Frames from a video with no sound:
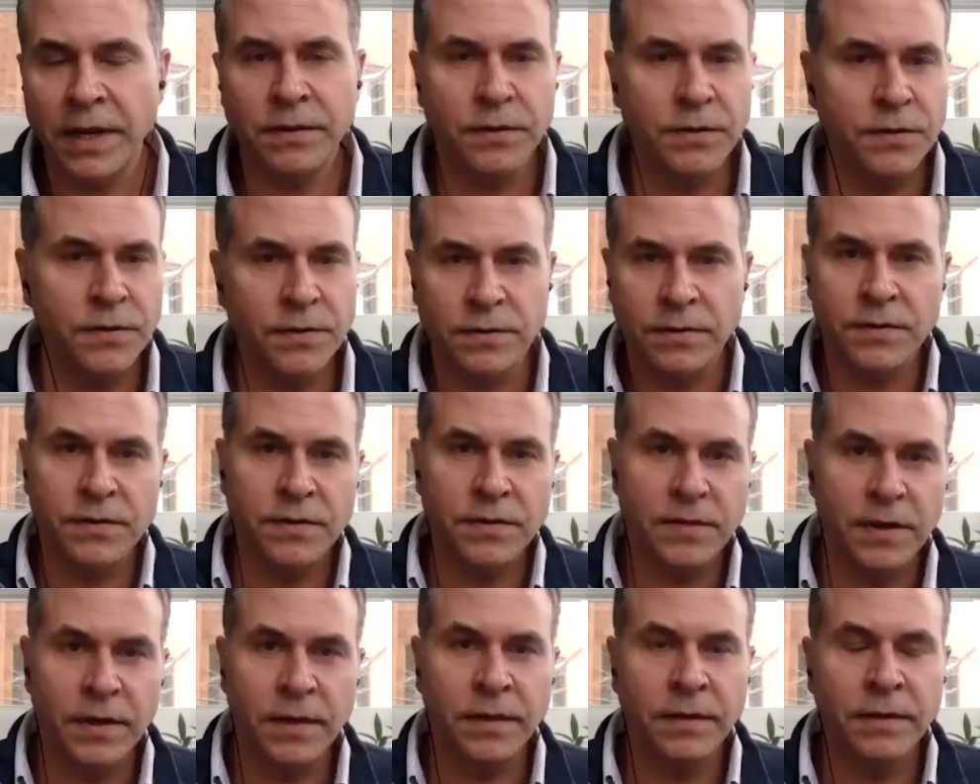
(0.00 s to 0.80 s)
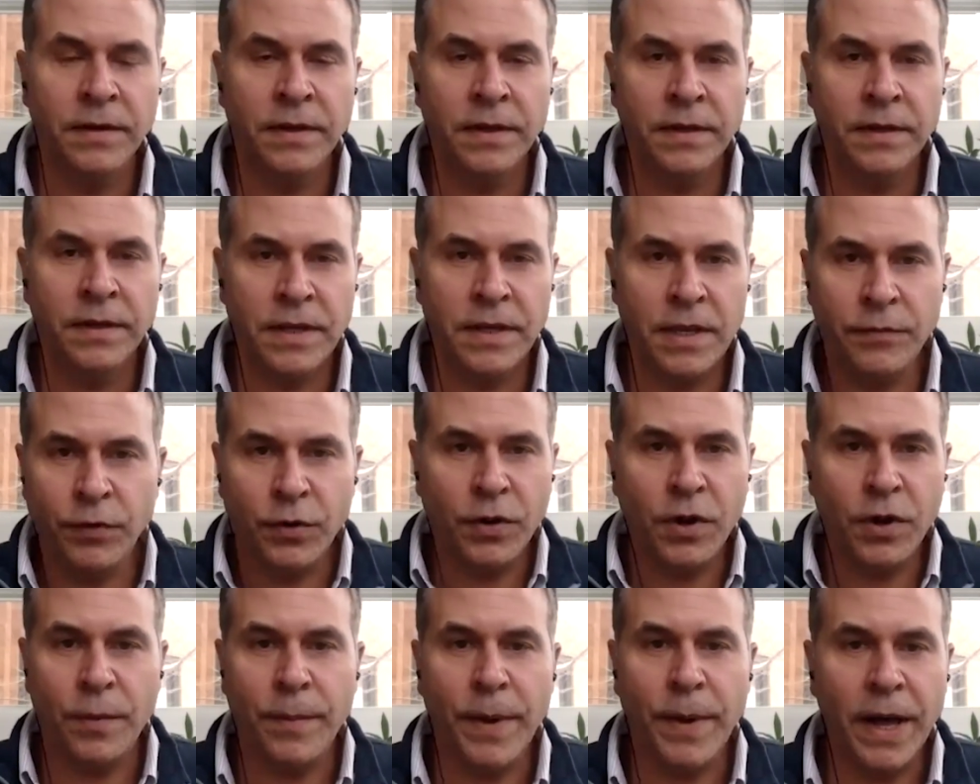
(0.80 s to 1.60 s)
There's just the evil
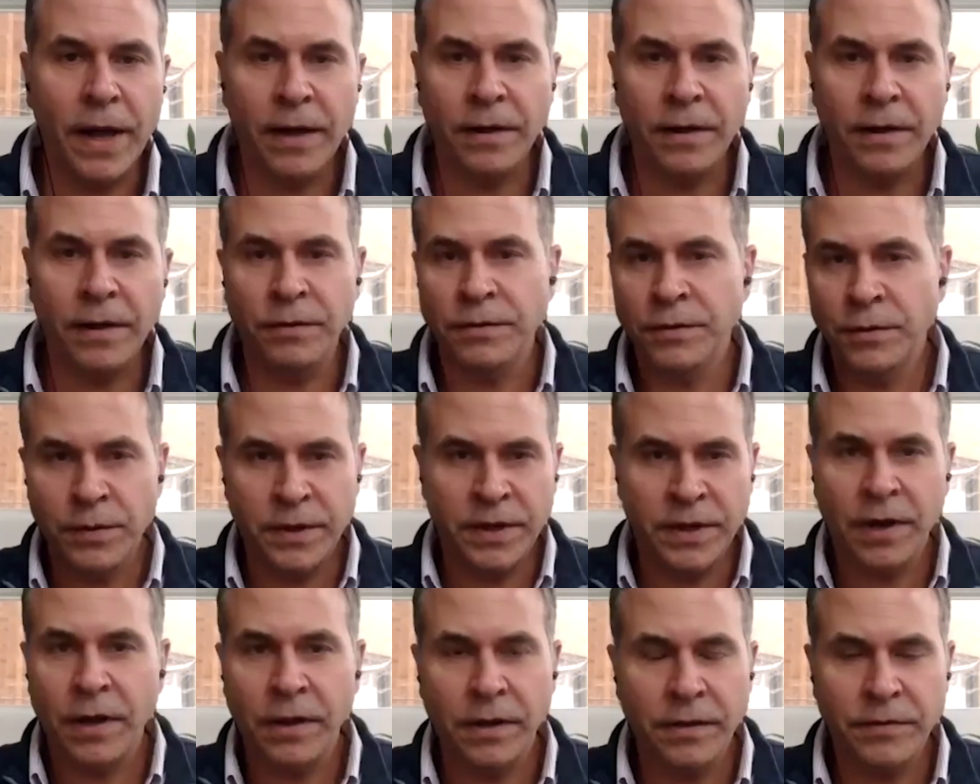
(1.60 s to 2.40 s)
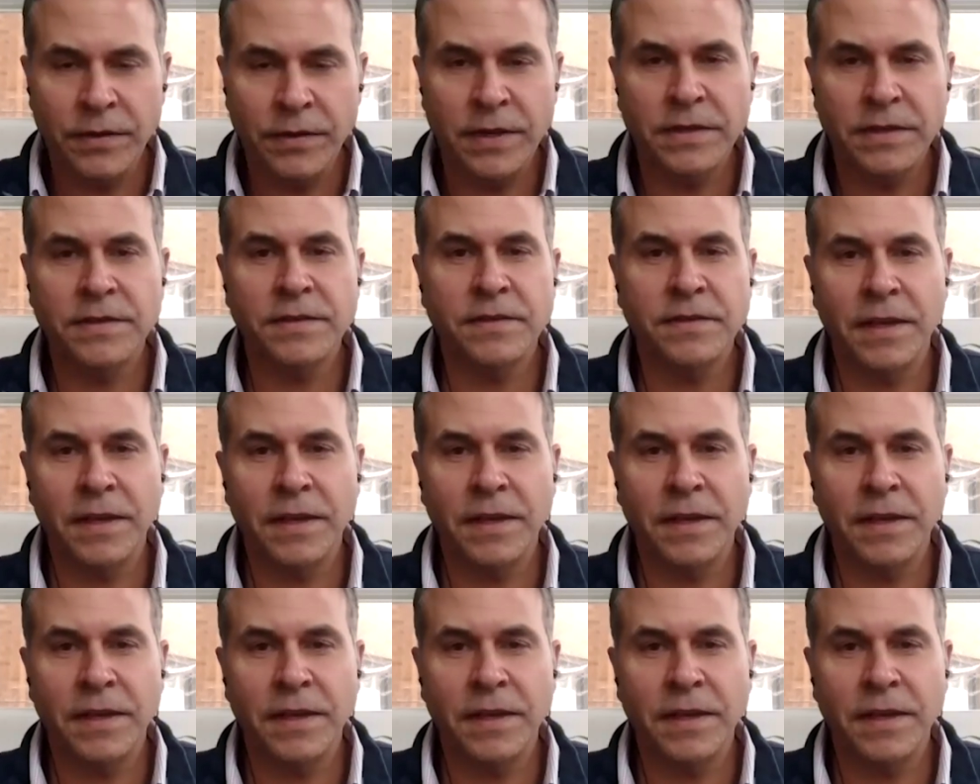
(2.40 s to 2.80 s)
cabal doing all of this.